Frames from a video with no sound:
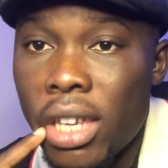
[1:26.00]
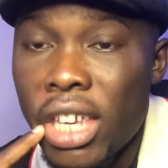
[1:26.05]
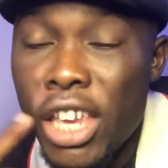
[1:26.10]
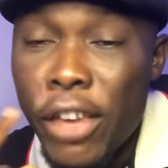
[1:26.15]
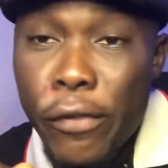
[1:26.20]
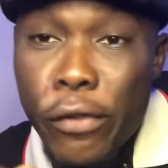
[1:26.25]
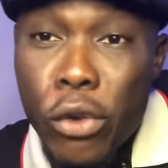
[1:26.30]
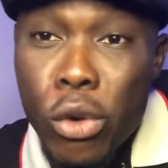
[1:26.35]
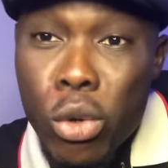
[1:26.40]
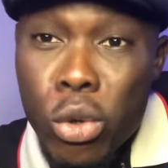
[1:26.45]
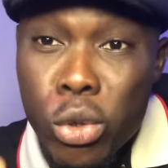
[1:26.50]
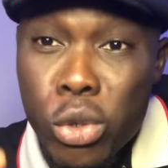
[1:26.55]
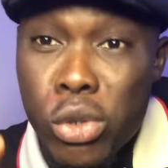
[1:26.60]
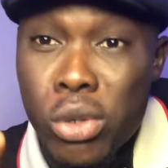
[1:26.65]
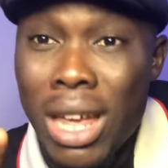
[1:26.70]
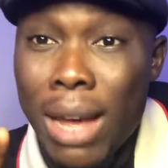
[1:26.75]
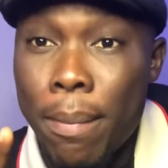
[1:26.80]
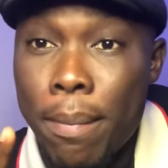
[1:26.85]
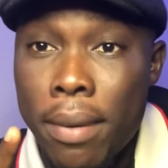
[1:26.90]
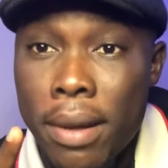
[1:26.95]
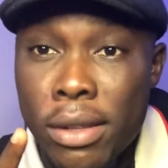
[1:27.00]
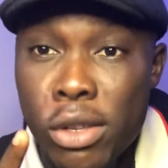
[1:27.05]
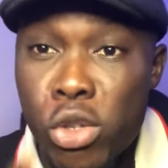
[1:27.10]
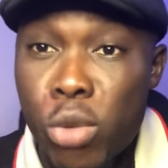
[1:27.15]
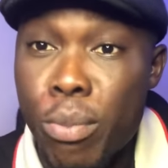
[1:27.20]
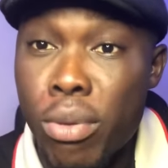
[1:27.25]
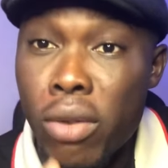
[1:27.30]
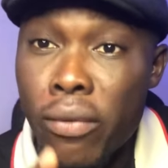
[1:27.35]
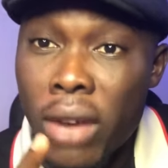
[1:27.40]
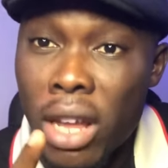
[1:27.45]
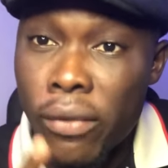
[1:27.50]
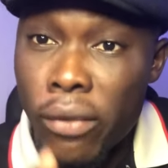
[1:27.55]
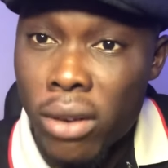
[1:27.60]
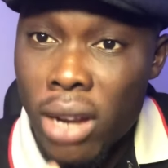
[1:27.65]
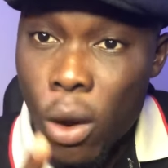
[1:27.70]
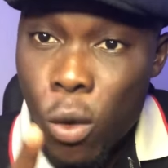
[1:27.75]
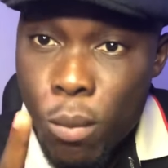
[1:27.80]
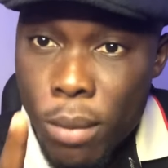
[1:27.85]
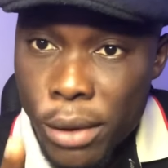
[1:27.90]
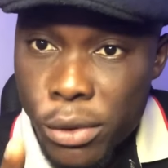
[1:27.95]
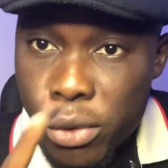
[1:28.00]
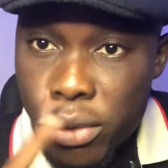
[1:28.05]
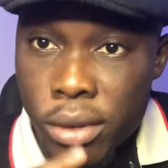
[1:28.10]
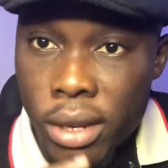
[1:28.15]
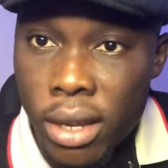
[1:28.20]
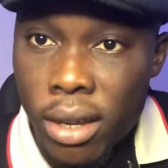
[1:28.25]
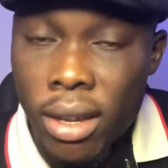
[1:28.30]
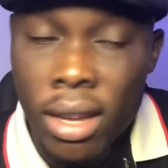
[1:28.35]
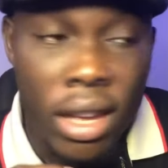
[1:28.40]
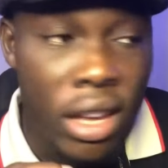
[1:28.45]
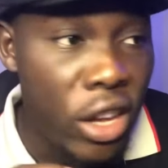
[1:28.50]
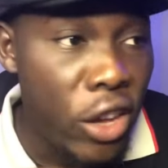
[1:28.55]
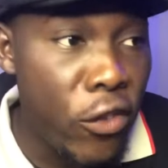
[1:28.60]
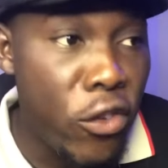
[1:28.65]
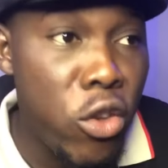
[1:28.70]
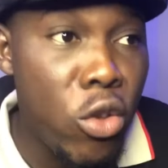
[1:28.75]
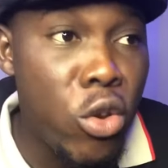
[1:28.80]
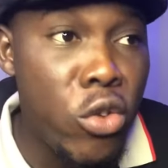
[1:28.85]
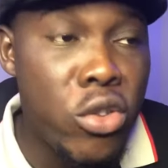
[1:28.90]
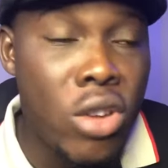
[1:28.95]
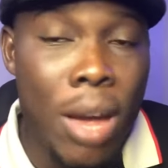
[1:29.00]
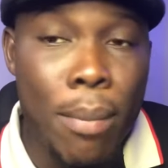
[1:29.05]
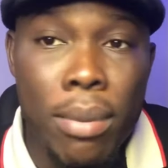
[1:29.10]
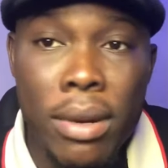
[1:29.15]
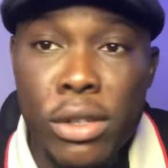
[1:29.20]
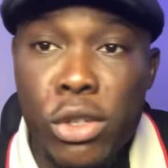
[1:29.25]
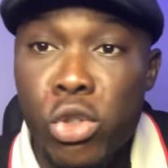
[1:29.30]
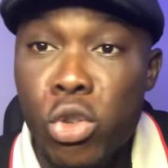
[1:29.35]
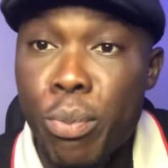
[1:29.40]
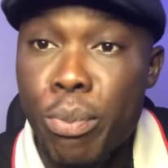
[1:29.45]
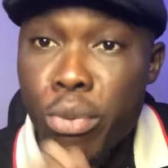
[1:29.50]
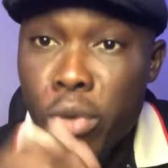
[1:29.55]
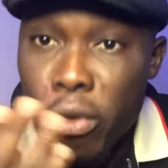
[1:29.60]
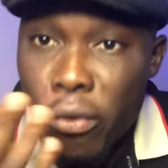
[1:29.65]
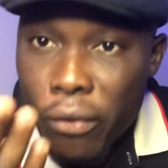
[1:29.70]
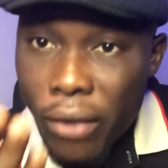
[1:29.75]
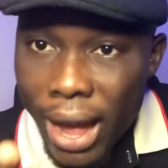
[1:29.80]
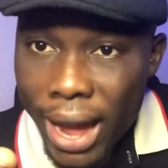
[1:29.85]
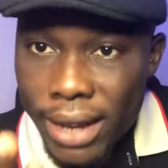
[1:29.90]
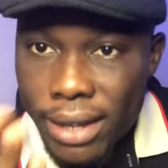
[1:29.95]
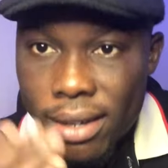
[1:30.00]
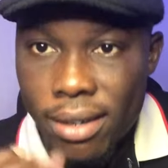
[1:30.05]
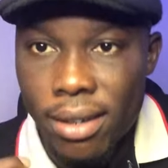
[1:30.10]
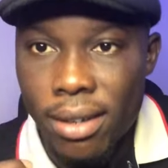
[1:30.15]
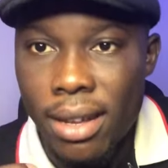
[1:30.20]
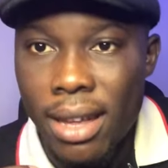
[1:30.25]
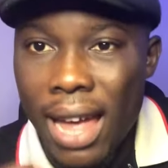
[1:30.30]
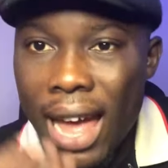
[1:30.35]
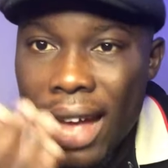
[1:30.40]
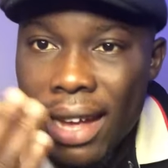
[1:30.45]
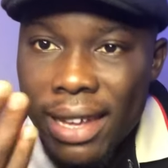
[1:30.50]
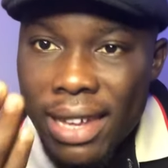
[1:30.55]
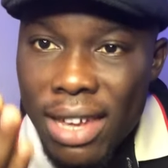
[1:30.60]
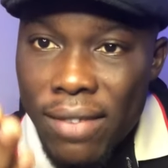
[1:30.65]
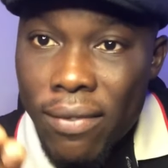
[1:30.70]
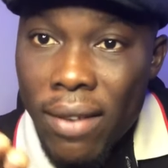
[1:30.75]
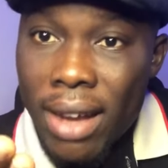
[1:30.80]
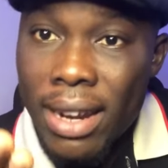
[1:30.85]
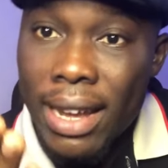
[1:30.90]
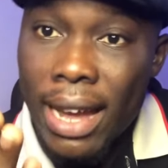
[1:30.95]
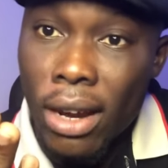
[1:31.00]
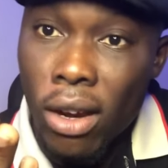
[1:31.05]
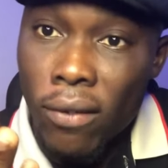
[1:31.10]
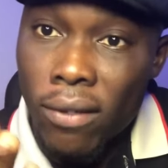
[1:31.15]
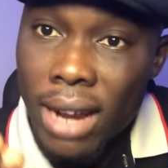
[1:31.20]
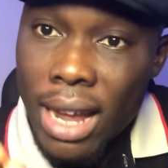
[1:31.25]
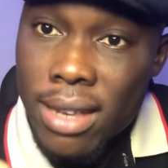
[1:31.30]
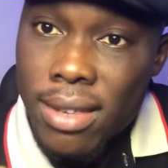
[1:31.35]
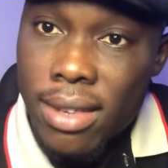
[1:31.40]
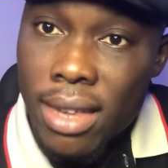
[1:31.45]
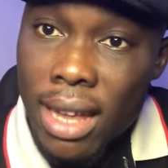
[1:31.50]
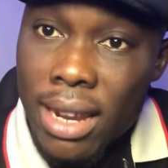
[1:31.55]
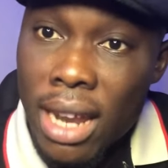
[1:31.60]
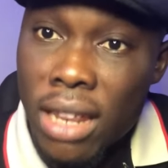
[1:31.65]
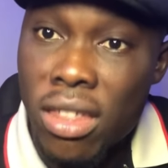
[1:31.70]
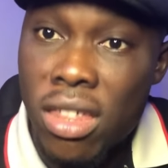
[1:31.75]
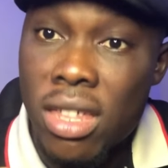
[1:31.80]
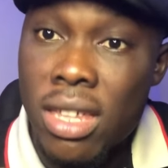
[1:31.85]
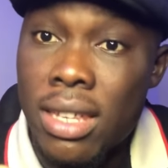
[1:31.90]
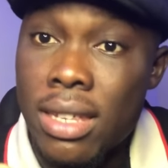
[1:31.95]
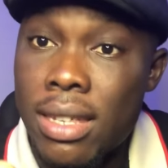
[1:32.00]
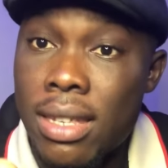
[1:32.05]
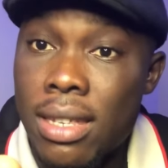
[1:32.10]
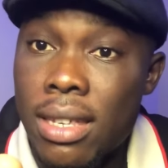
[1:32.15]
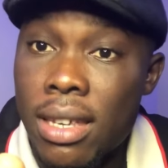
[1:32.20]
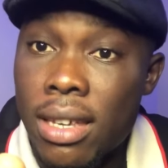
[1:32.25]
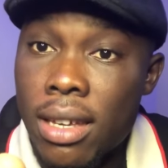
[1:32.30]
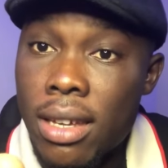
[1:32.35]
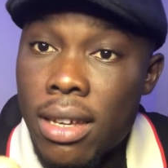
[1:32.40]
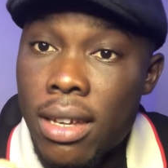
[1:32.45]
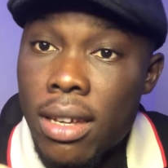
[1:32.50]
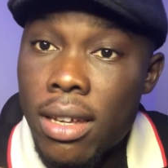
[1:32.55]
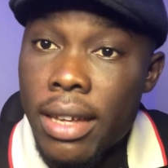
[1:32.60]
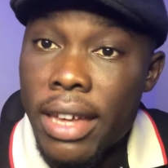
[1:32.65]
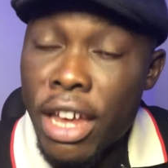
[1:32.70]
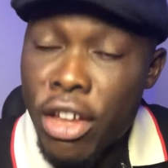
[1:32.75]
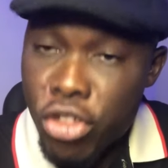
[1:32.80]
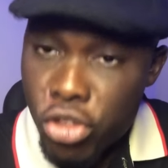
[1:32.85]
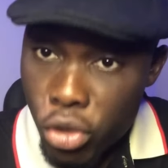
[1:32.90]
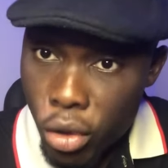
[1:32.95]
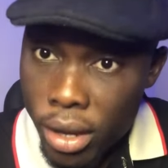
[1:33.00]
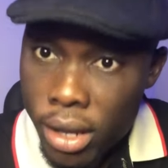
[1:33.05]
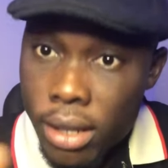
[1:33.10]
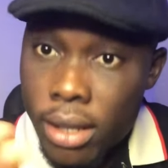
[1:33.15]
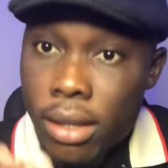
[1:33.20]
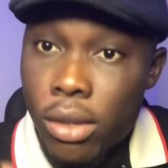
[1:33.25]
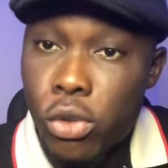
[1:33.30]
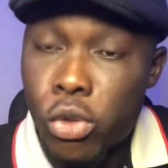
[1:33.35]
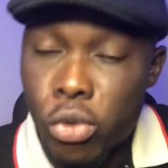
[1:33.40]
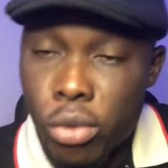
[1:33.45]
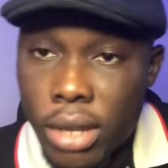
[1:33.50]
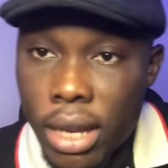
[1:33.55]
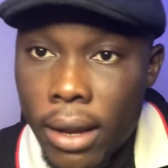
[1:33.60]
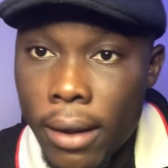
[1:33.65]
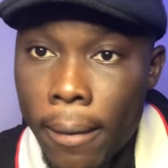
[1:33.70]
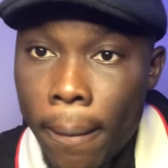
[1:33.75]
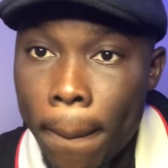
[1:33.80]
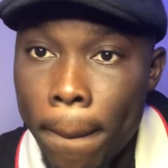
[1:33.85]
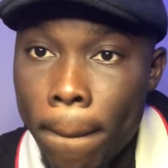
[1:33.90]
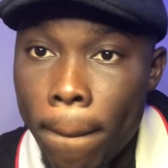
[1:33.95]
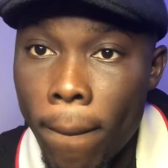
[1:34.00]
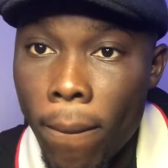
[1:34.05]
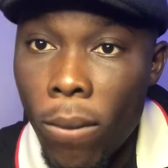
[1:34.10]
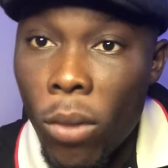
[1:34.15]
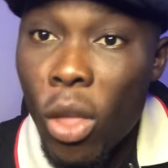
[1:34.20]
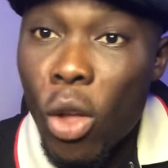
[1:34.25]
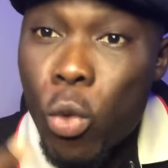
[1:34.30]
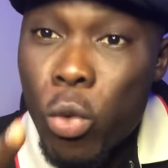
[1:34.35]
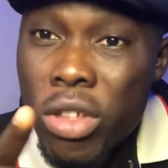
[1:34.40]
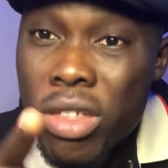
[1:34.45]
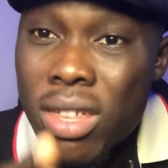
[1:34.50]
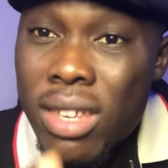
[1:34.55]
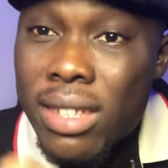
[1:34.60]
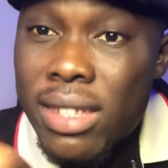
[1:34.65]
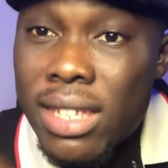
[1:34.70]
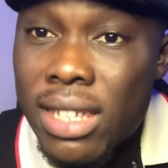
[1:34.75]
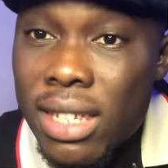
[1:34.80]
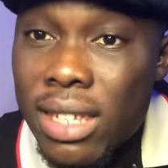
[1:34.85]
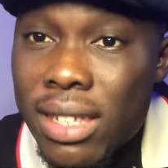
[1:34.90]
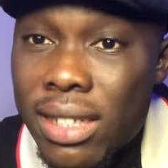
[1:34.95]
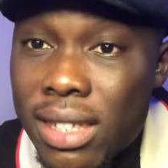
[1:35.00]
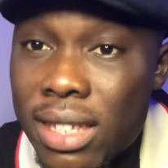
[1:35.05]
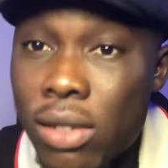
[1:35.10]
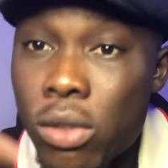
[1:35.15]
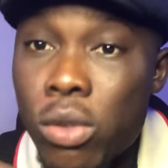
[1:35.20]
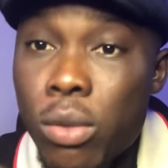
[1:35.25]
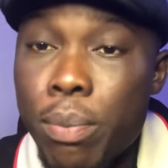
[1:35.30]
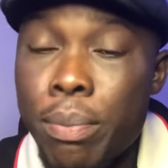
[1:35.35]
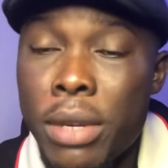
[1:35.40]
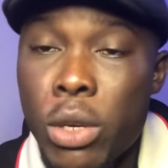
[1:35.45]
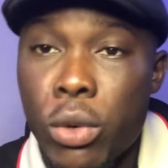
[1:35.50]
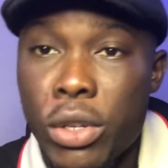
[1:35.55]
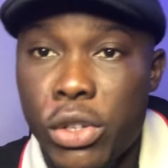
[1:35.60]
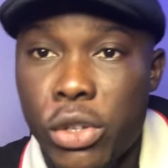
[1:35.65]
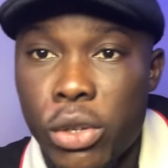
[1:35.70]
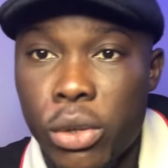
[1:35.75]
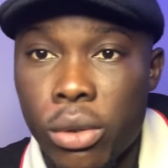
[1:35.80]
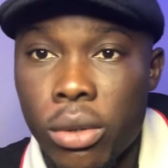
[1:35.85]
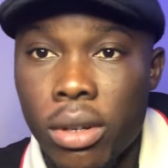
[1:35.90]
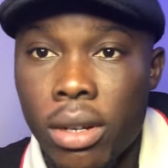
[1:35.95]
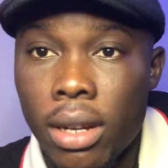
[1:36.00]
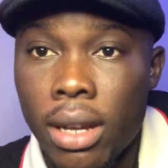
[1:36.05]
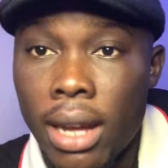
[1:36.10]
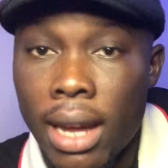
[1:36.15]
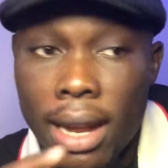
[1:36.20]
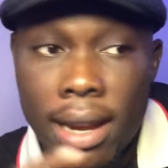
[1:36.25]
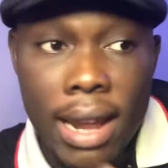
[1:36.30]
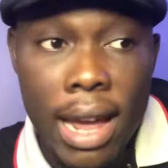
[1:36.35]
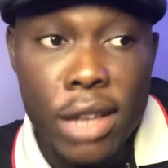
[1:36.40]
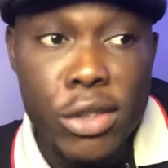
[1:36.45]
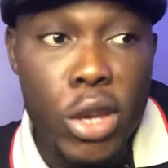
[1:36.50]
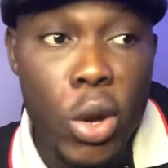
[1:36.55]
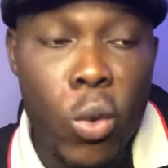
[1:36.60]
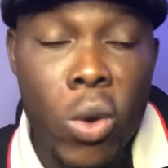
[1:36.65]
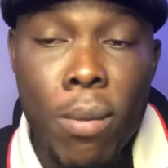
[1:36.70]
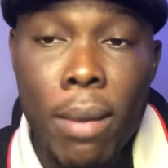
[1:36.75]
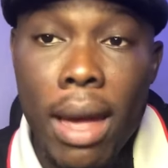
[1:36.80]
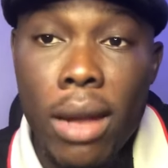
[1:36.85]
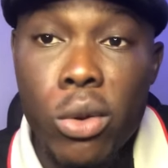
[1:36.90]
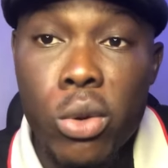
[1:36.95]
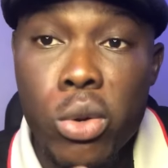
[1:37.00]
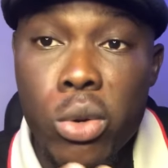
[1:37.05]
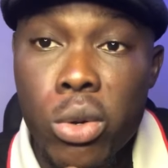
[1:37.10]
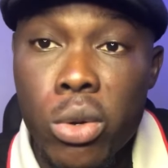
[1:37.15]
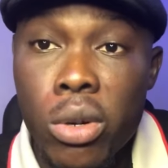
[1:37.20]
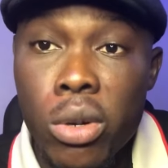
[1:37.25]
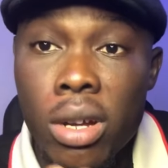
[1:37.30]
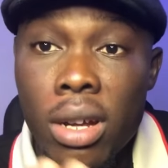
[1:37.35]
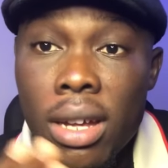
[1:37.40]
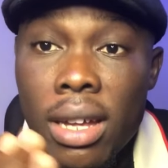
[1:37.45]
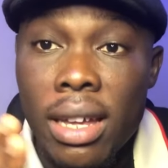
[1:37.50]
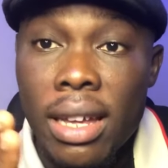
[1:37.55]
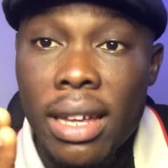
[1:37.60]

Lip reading: If you lose your ability to provide for that woman today, if you lose your ability to provide and give her the kind of lifestyle that she's enjoying today, will she still be with you? There are some women who,